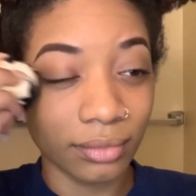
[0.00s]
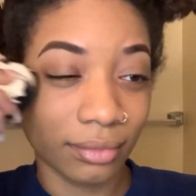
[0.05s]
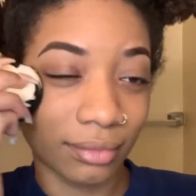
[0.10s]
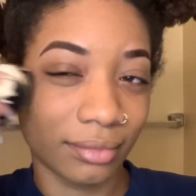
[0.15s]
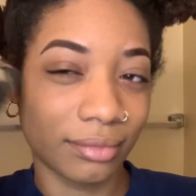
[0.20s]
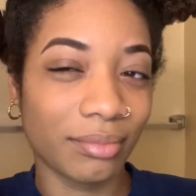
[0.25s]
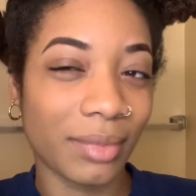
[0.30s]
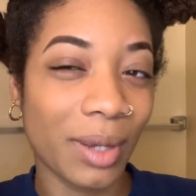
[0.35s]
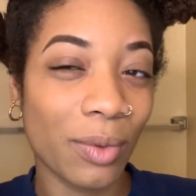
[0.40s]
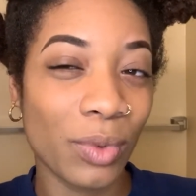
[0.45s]

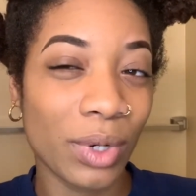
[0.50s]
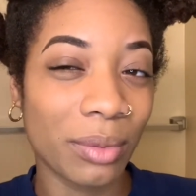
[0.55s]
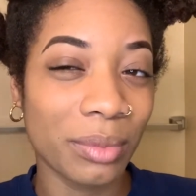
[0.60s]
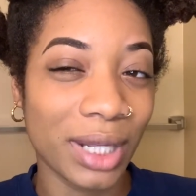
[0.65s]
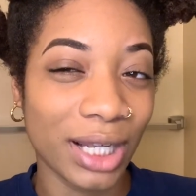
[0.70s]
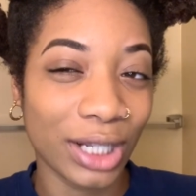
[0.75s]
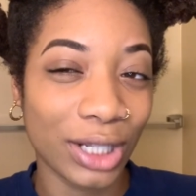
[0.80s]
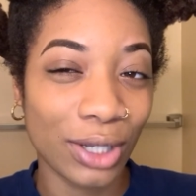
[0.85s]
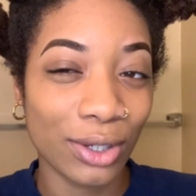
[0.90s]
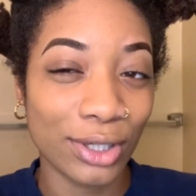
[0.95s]
Maybe when I'm
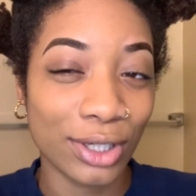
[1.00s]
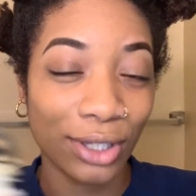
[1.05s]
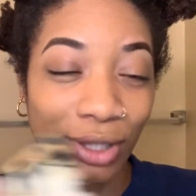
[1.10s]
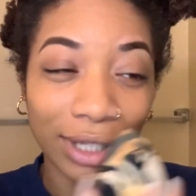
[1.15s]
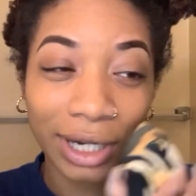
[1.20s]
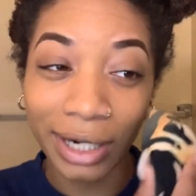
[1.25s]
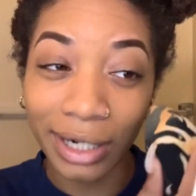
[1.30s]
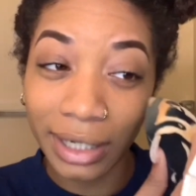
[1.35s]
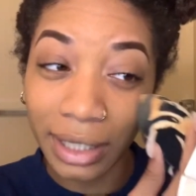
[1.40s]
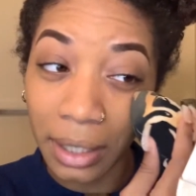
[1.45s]
like close to
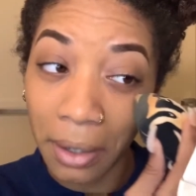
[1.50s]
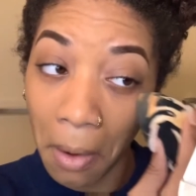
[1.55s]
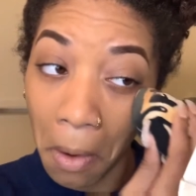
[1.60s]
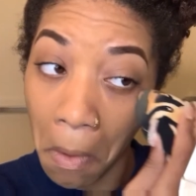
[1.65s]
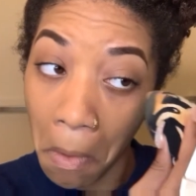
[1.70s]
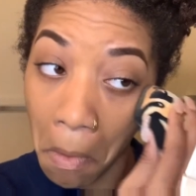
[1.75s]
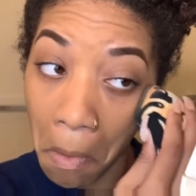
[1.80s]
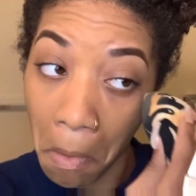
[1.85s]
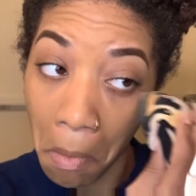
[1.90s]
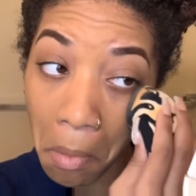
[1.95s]
30.
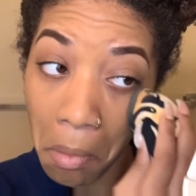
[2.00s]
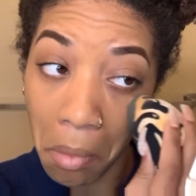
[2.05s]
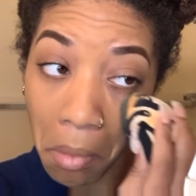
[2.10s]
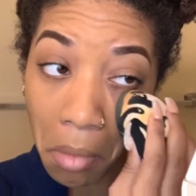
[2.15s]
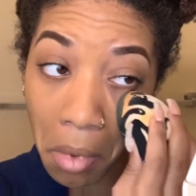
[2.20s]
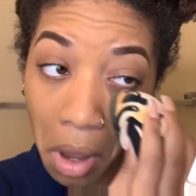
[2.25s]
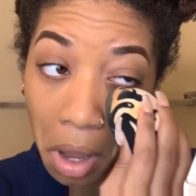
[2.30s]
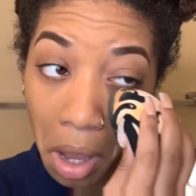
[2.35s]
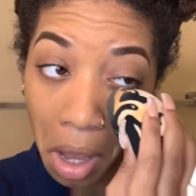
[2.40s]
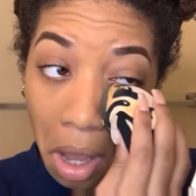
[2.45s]

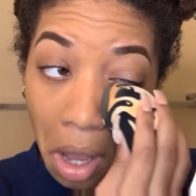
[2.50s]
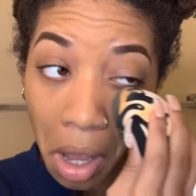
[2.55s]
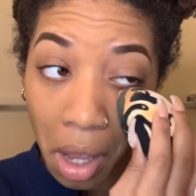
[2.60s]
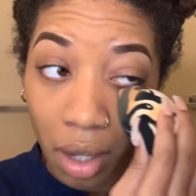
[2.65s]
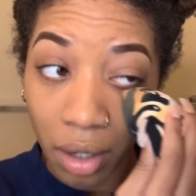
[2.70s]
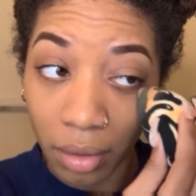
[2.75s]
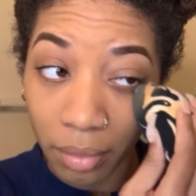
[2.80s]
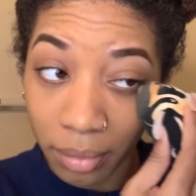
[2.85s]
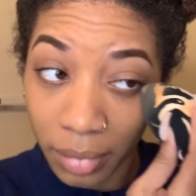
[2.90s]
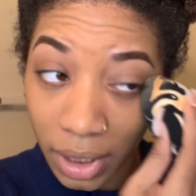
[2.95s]

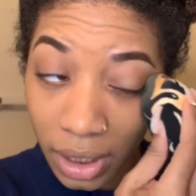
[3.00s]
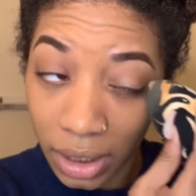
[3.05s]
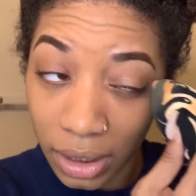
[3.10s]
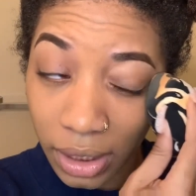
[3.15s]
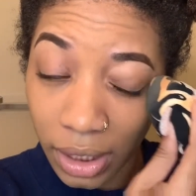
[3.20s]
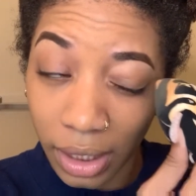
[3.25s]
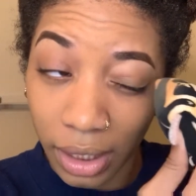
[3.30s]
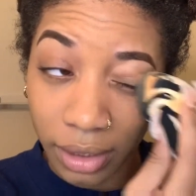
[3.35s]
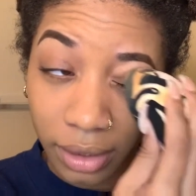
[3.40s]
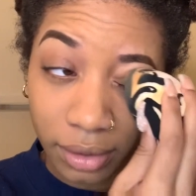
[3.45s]
But
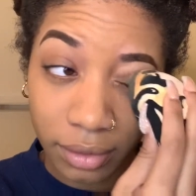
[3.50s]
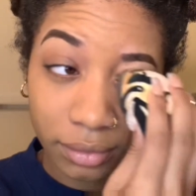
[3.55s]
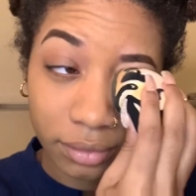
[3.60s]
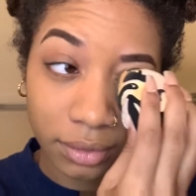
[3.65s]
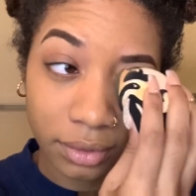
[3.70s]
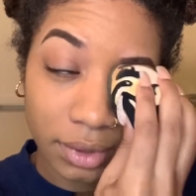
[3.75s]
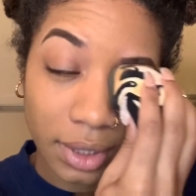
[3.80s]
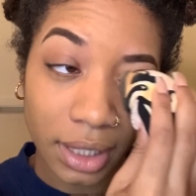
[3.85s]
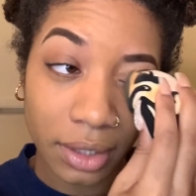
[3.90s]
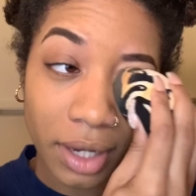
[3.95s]
yeah,
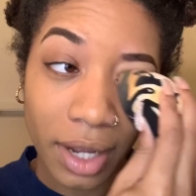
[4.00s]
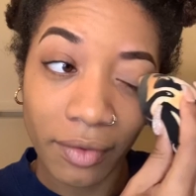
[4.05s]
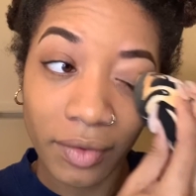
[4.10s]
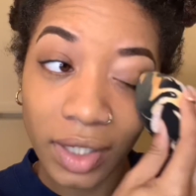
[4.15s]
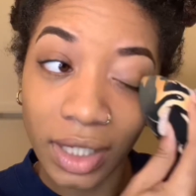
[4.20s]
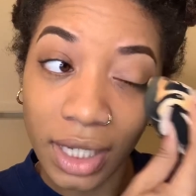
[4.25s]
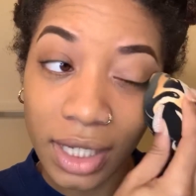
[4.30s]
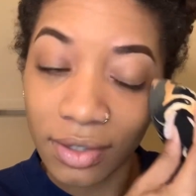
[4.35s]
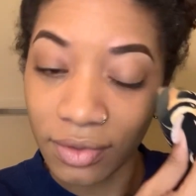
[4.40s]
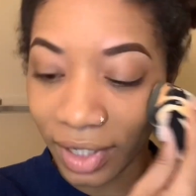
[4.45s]
I don't have any
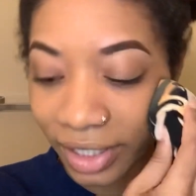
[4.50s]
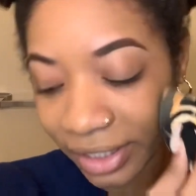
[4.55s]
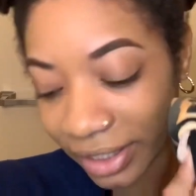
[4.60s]
kids right